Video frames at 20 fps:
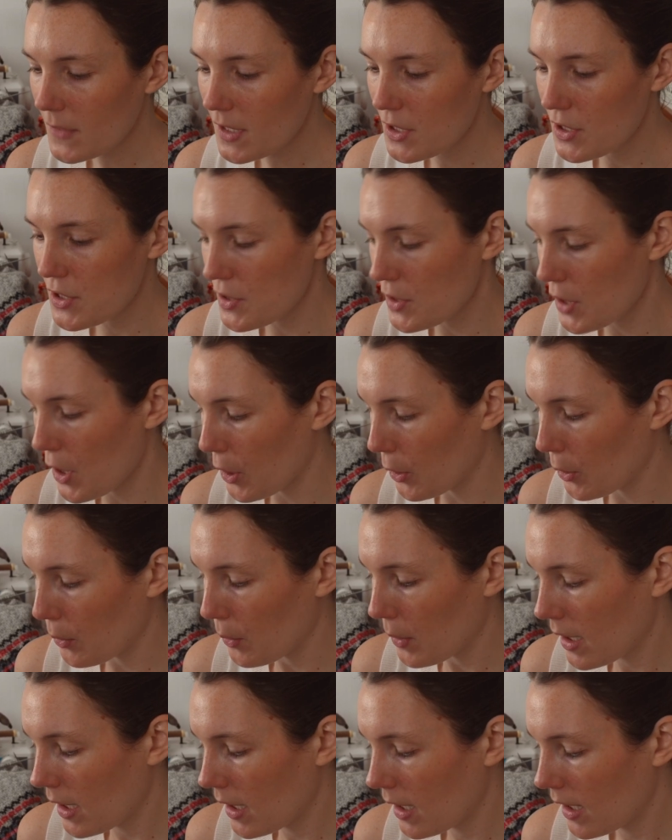
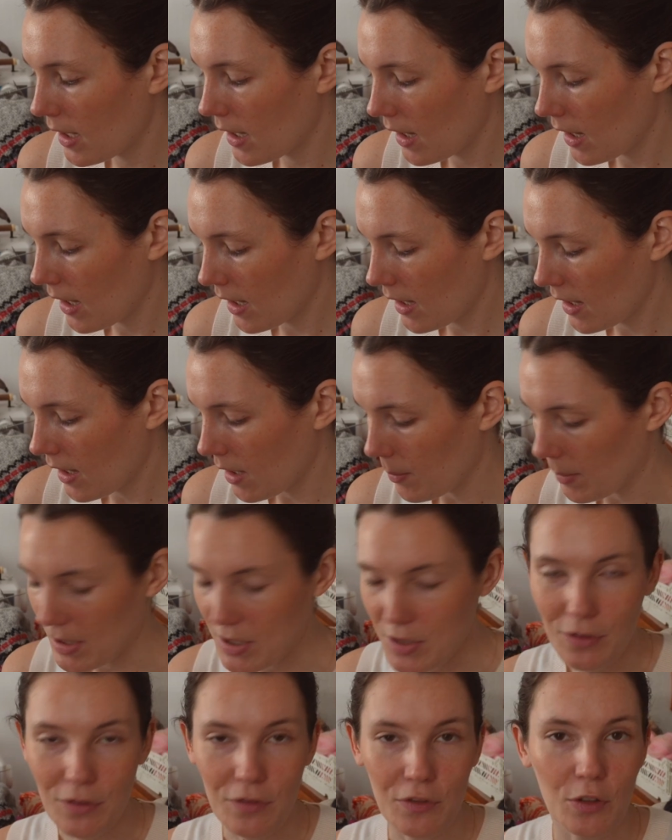So I might
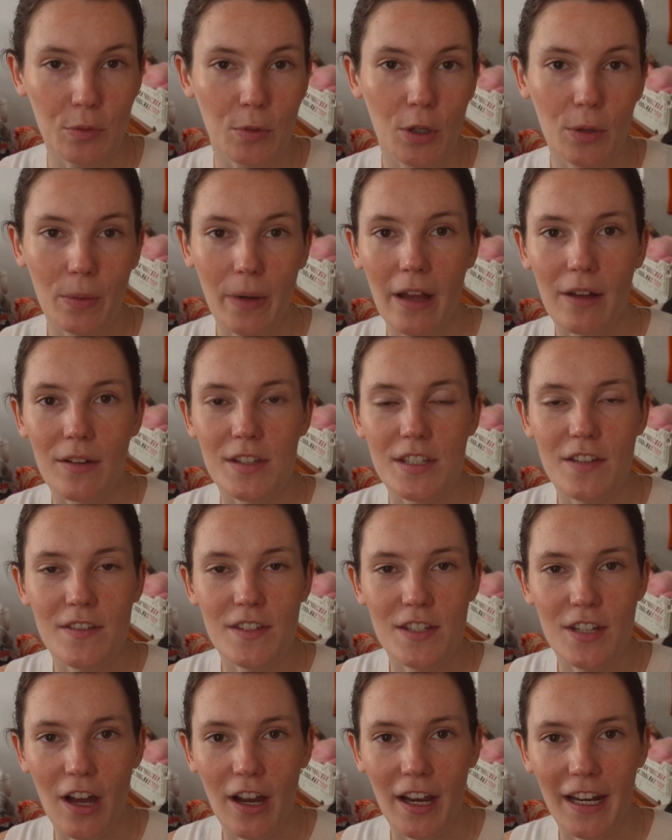do a few more rounds of
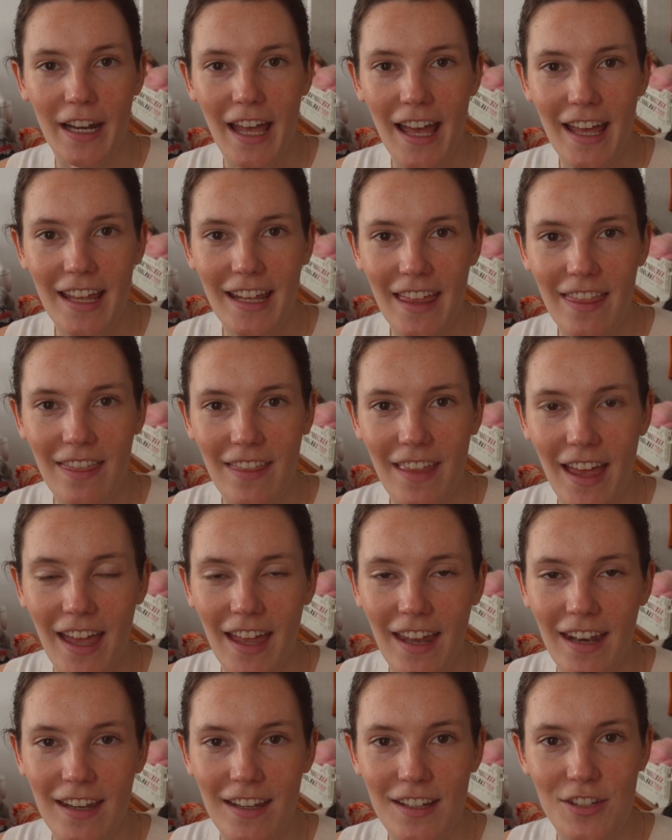stockinette and
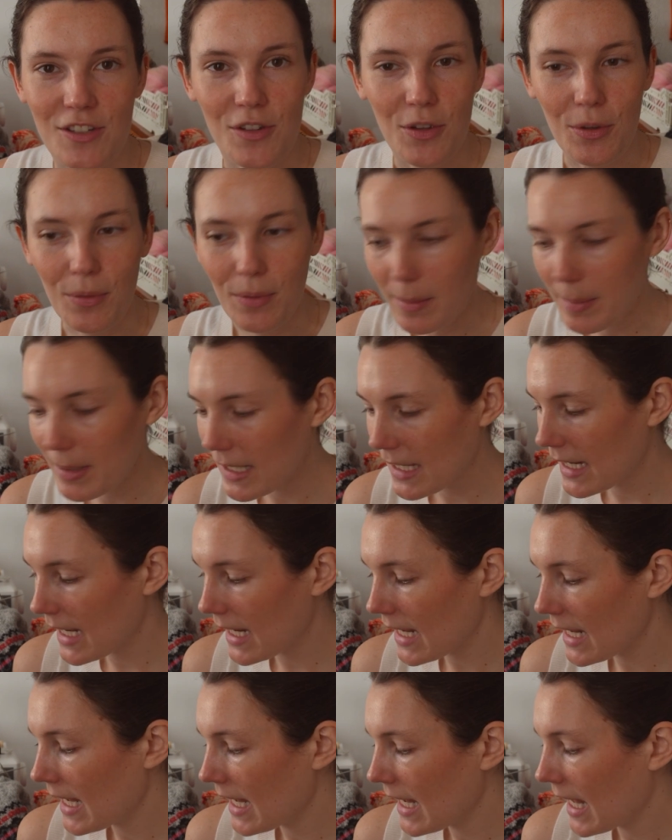then do the ribbing,
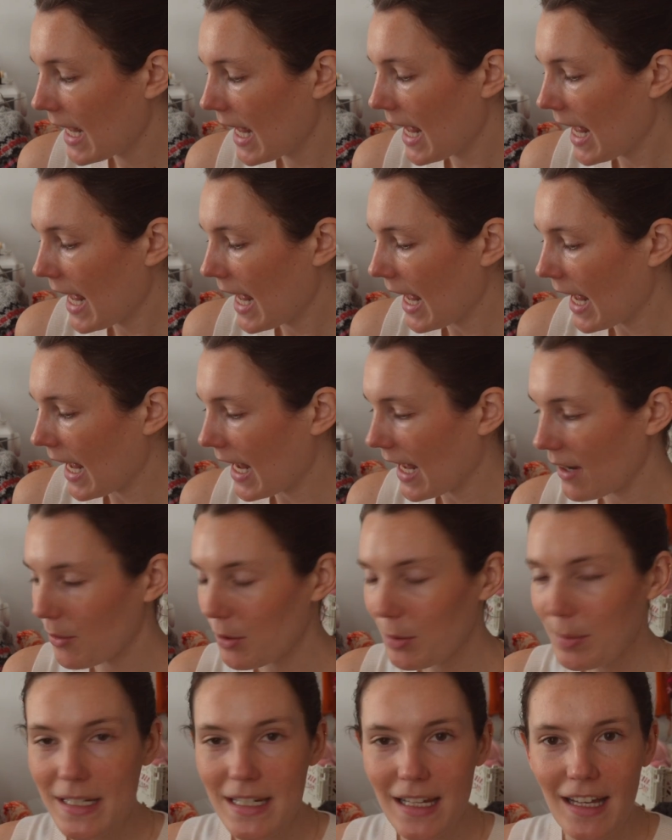and
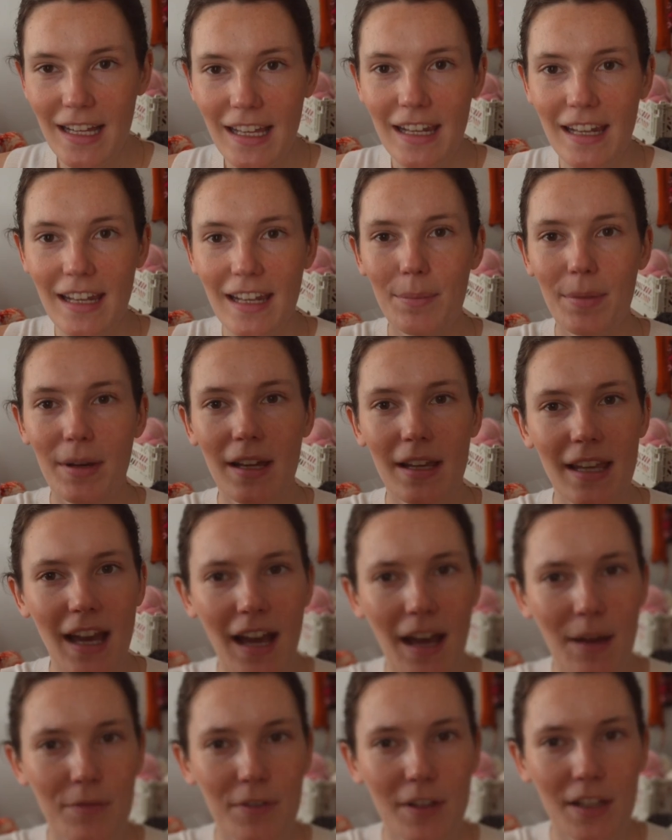we'll be done. But yeah,
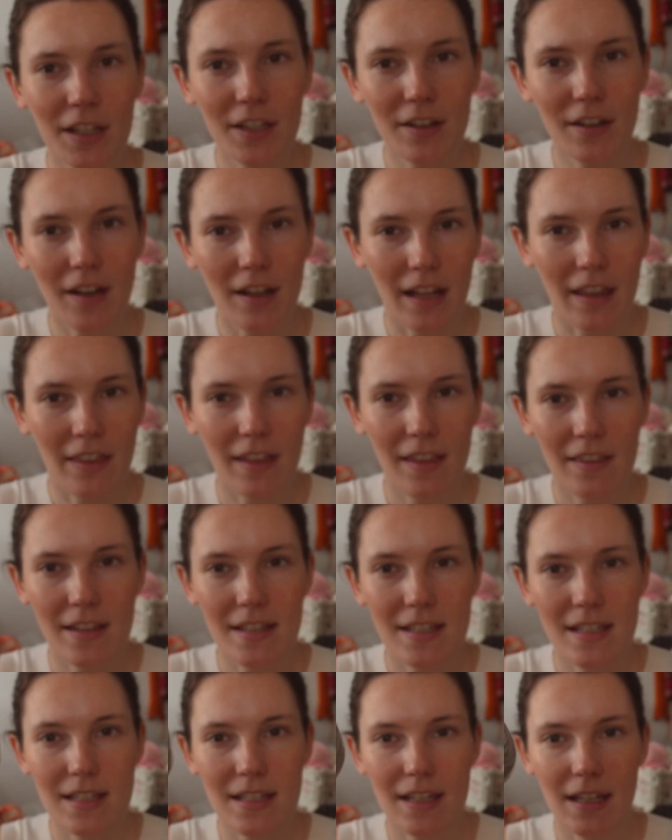I'm feeling good. I think
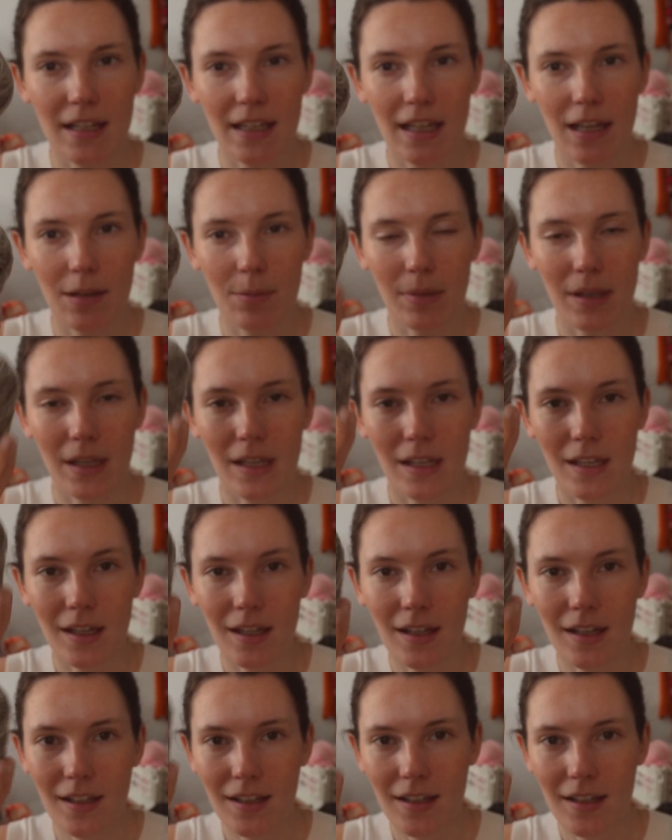this is gonna get me